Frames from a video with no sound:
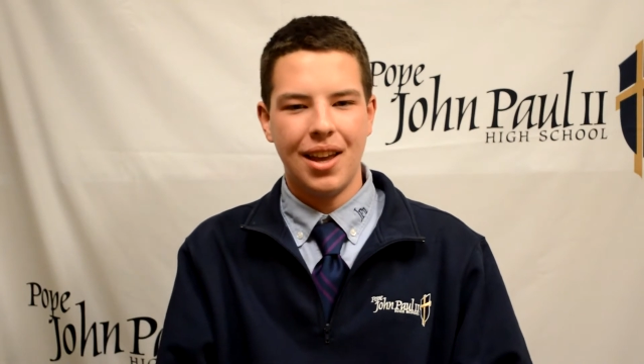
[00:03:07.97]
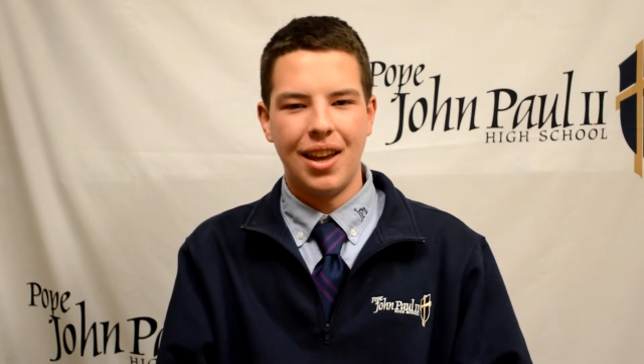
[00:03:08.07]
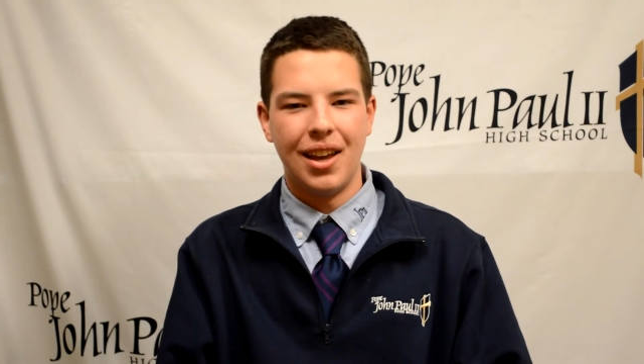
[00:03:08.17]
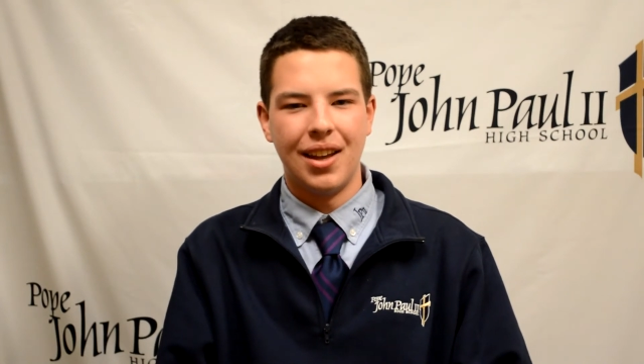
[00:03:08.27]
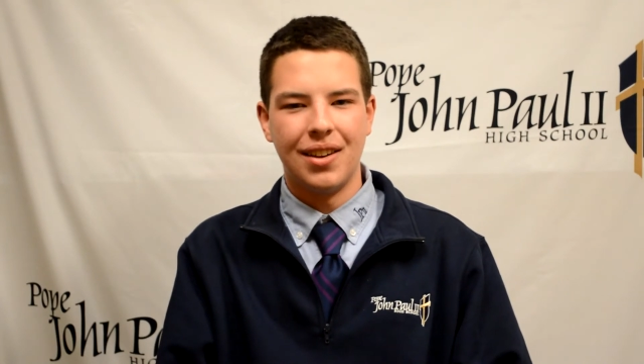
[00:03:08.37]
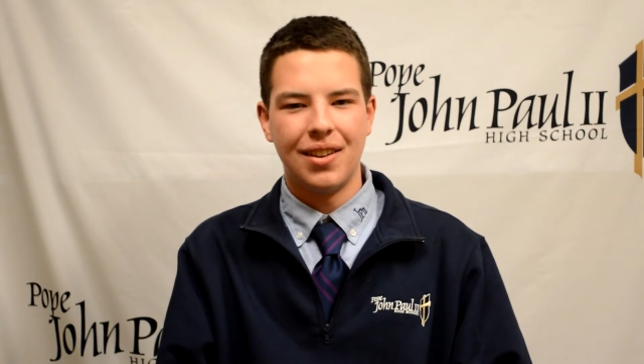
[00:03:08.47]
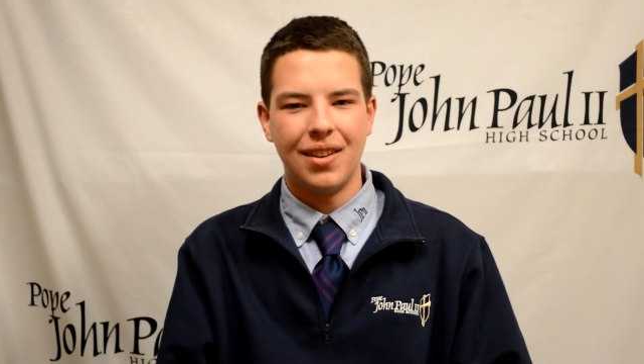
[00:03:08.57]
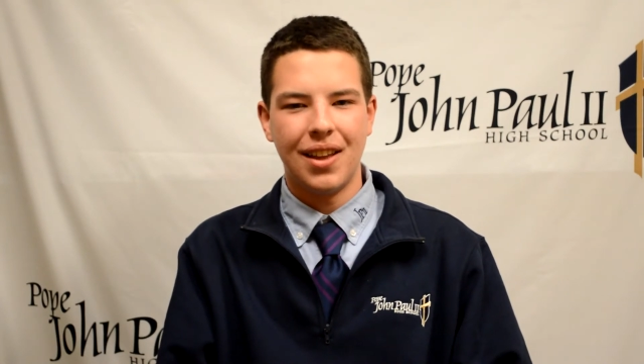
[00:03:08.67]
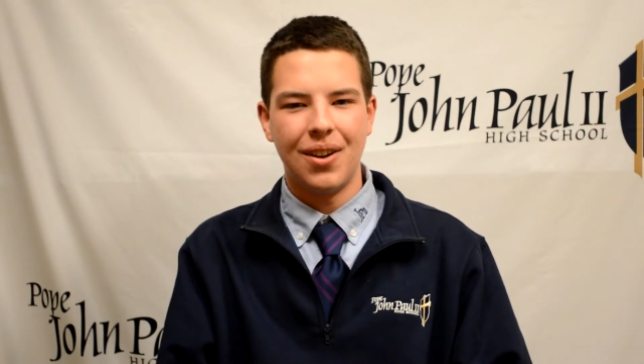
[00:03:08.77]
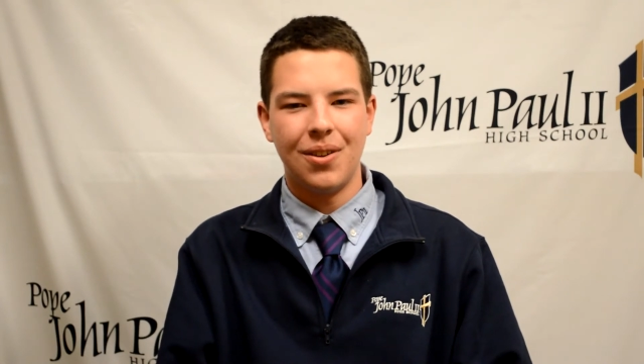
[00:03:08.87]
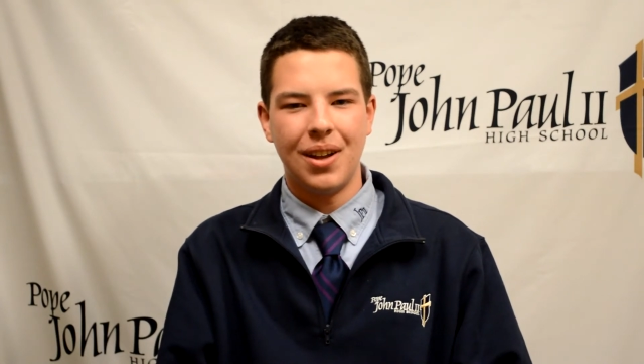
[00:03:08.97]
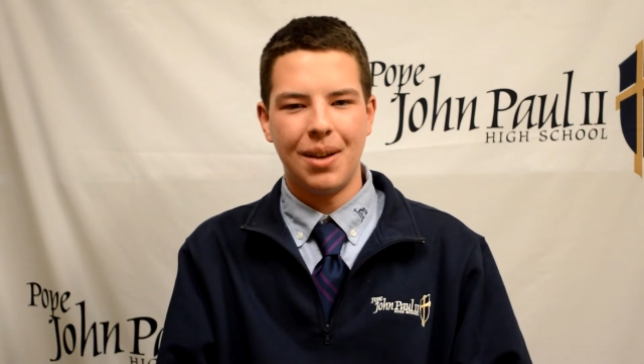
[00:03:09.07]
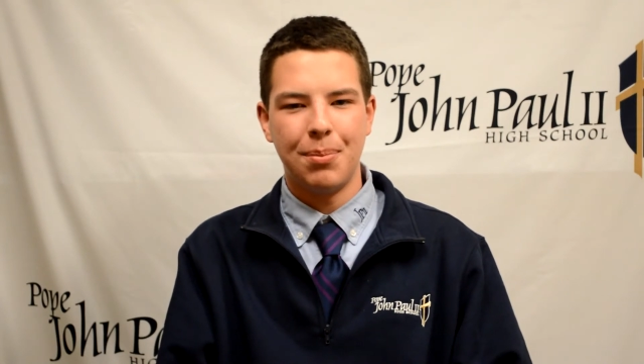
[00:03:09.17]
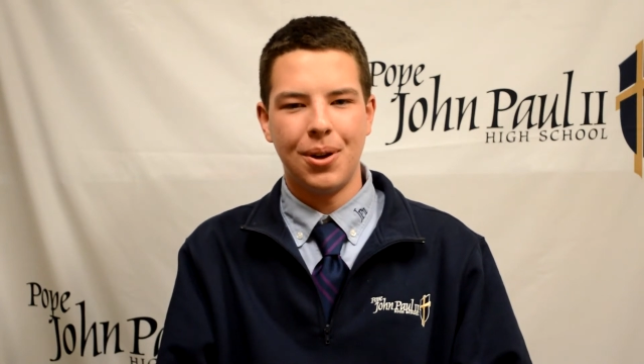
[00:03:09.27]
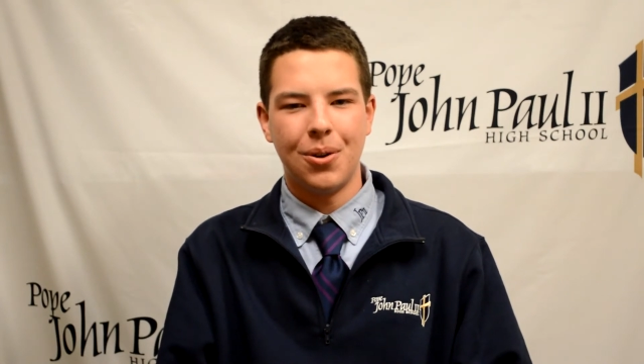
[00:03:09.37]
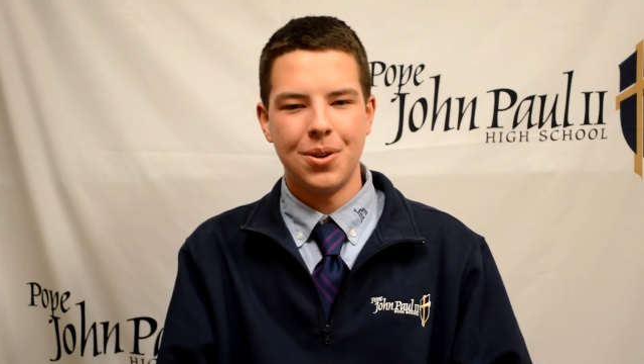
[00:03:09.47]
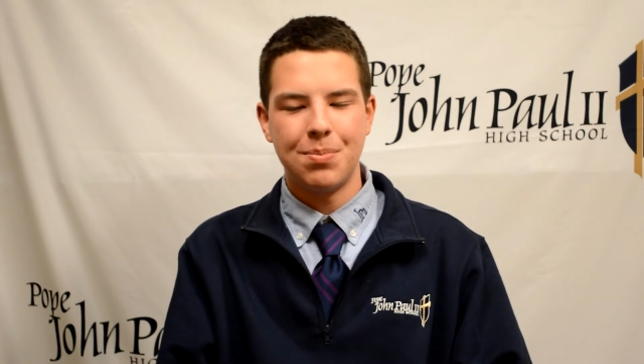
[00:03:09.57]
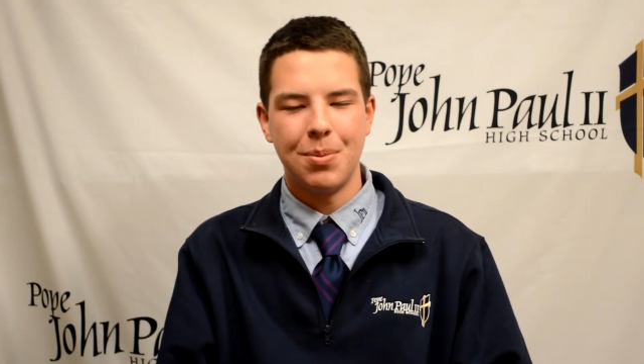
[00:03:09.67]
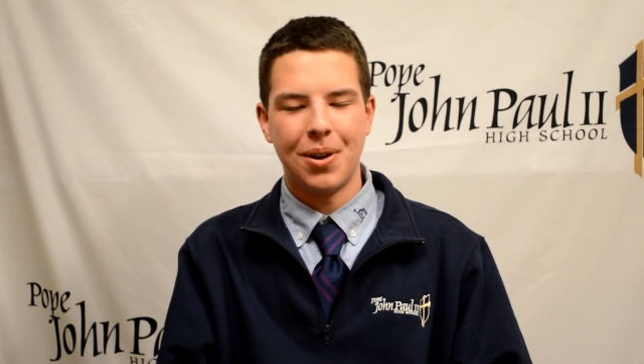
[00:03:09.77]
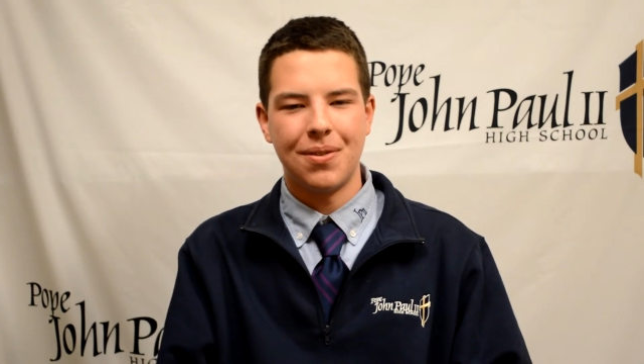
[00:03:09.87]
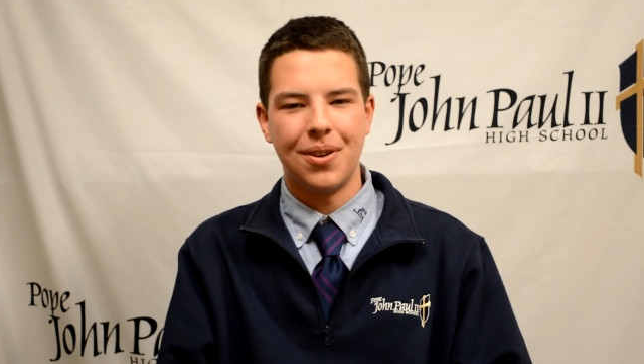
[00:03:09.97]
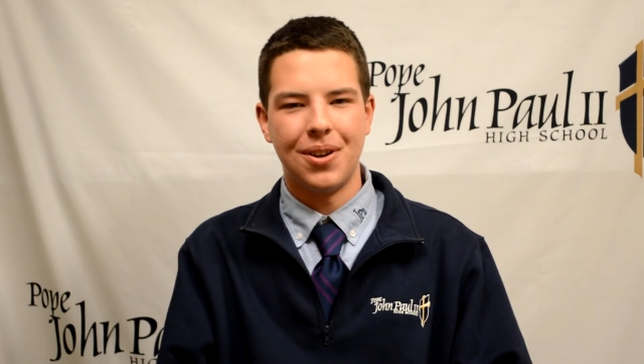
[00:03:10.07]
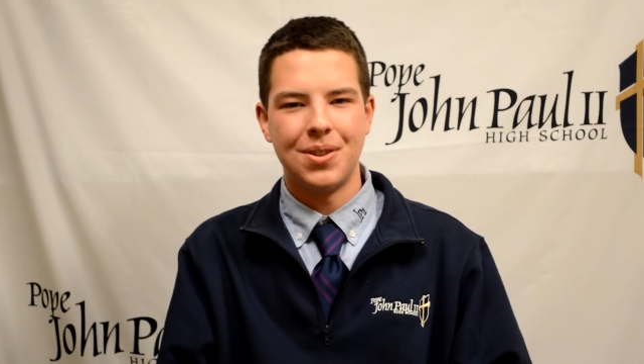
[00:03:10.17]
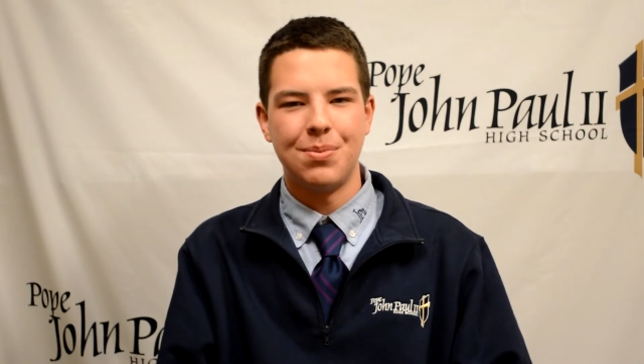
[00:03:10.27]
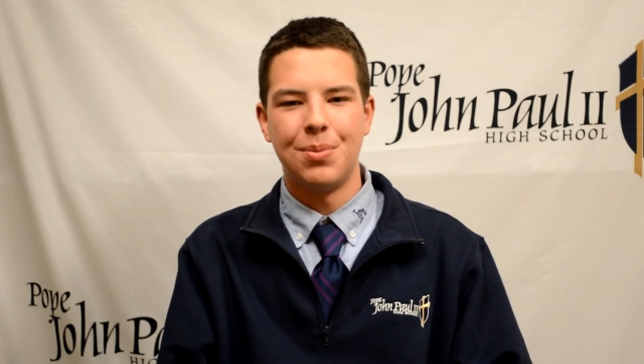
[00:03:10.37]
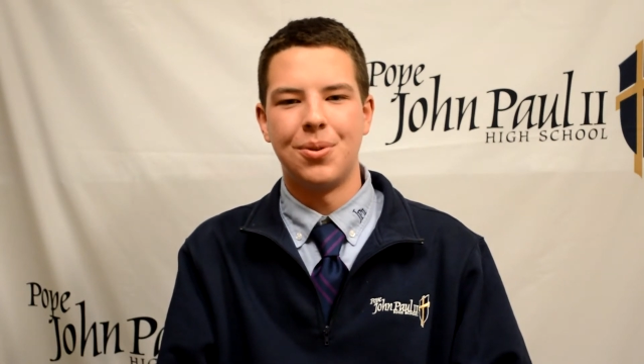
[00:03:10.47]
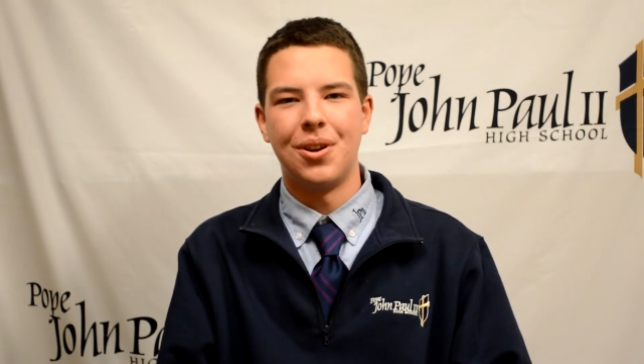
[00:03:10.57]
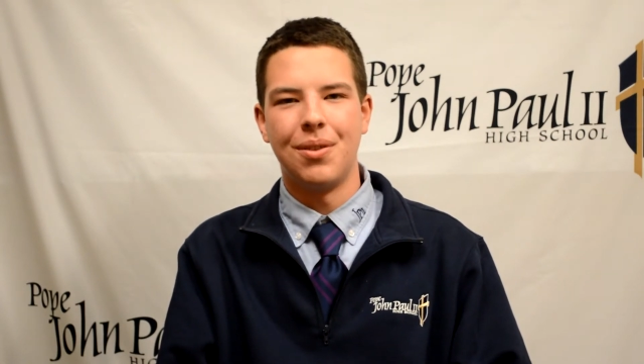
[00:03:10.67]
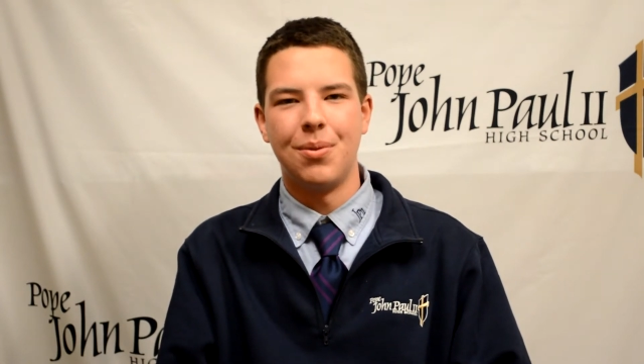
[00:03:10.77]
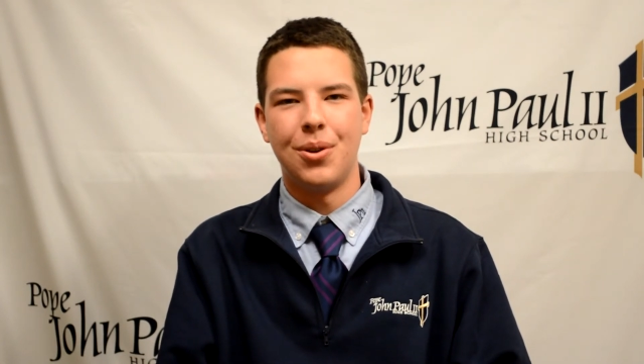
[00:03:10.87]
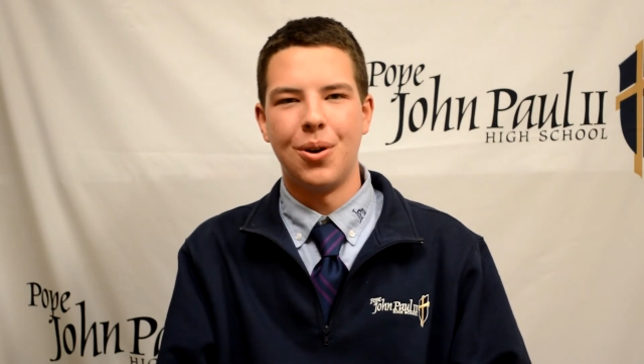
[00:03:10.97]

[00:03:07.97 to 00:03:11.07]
And that'll always be my fondest memory of them.